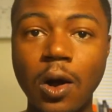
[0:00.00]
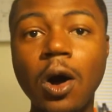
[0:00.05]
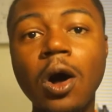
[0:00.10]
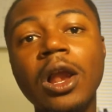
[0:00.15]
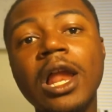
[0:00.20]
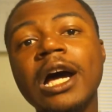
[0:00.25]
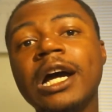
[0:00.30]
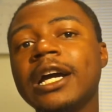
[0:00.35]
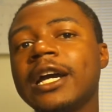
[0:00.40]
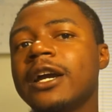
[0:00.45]
All
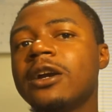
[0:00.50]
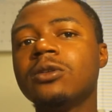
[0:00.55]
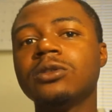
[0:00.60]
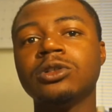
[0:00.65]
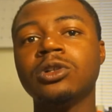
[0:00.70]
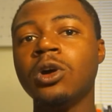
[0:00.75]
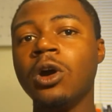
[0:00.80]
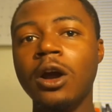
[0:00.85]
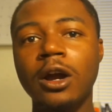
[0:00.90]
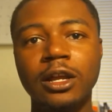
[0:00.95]
I could hear was
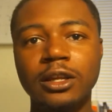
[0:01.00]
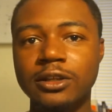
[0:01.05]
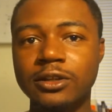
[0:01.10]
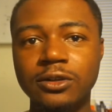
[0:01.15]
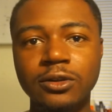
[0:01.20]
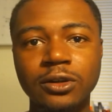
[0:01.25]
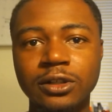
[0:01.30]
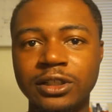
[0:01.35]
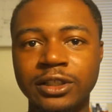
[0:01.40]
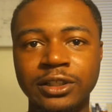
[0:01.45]
gargling
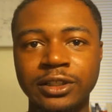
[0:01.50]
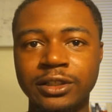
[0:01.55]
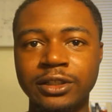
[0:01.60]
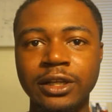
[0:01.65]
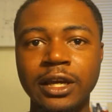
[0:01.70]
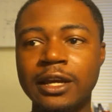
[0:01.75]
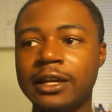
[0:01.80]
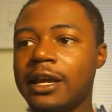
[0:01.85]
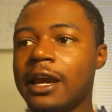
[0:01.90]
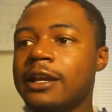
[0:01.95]
noises and,
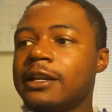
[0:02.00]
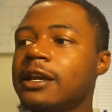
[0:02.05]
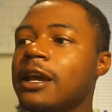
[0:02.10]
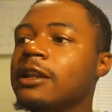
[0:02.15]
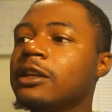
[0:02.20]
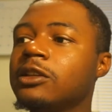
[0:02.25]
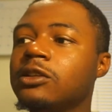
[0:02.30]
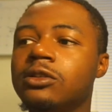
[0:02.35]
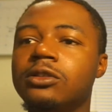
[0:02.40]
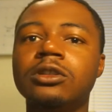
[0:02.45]
and, and,
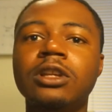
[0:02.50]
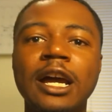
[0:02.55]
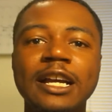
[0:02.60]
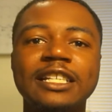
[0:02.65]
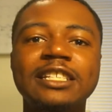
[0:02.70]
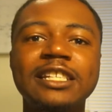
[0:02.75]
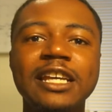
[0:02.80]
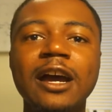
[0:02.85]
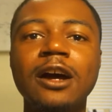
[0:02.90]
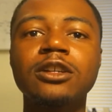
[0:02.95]
and, like
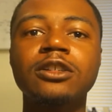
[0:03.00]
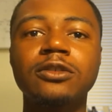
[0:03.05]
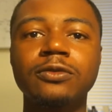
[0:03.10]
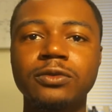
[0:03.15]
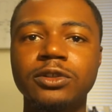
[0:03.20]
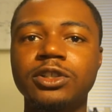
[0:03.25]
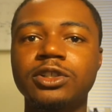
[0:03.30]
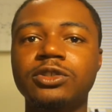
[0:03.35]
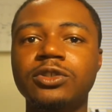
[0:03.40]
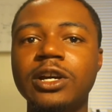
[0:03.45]
sounds of
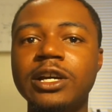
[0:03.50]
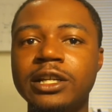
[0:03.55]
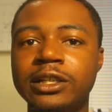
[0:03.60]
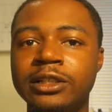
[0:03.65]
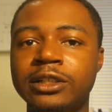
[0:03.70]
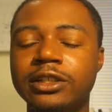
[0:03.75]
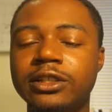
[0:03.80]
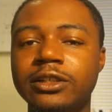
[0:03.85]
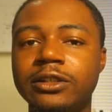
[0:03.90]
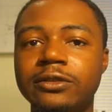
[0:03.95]
restraint
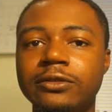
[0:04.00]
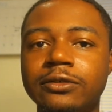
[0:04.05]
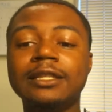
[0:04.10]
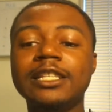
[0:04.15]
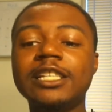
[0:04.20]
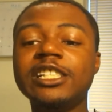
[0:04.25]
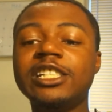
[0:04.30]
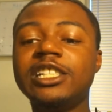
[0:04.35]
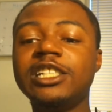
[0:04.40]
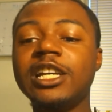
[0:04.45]
and stuff.
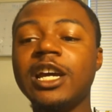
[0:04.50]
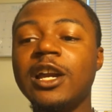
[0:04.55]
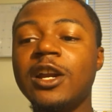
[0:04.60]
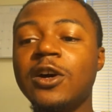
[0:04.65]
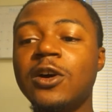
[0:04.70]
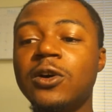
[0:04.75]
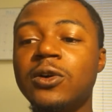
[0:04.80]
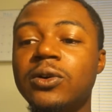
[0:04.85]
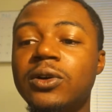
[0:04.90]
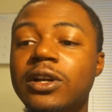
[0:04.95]
This
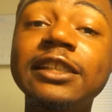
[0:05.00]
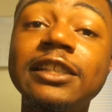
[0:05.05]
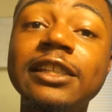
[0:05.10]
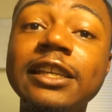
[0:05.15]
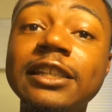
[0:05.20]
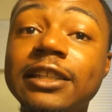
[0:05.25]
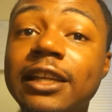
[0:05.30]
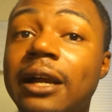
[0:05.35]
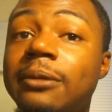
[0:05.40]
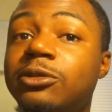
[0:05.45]
shadow
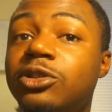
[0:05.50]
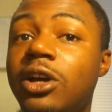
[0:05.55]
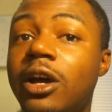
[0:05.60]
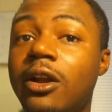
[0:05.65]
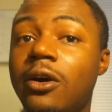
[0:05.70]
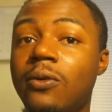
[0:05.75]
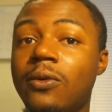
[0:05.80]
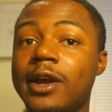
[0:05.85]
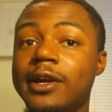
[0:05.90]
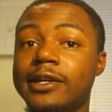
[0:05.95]
sees that I'm trying
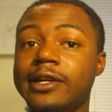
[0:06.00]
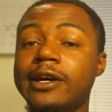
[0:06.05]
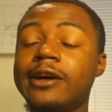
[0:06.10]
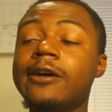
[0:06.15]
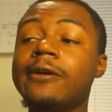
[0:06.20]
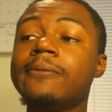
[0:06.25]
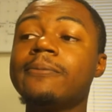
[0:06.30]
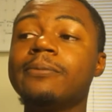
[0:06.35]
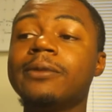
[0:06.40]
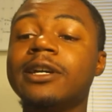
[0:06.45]
to wake
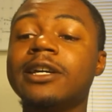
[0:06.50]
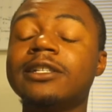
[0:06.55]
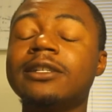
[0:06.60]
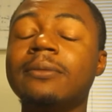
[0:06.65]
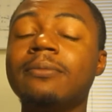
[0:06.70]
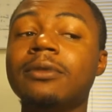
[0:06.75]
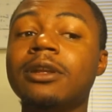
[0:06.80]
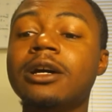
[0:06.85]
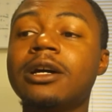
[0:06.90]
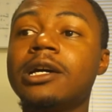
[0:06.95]
up because
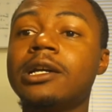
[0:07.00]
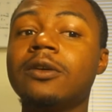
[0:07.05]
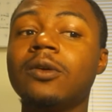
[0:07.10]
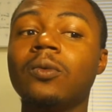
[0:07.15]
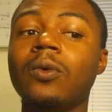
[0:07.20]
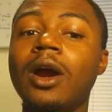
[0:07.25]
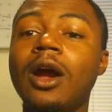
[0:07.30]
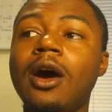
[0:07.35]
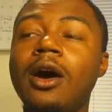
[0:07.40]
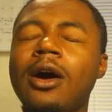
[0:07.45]
I'm looking
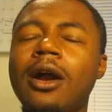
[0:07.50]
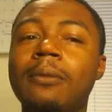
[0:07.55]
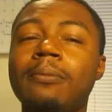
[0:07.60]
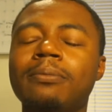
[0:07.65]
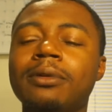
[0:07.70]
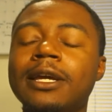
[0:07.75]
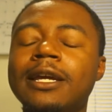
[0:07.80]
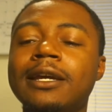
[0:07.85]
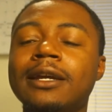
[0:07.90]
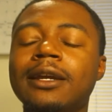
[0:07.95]
around, I'm
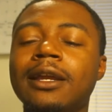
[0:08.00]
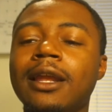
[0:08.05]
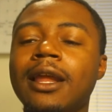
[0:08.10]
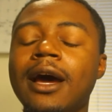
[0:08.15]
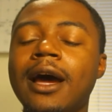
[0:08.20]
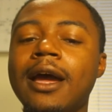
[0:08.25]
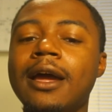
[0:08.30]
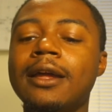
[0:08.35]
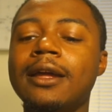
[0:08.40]
blinking a lot.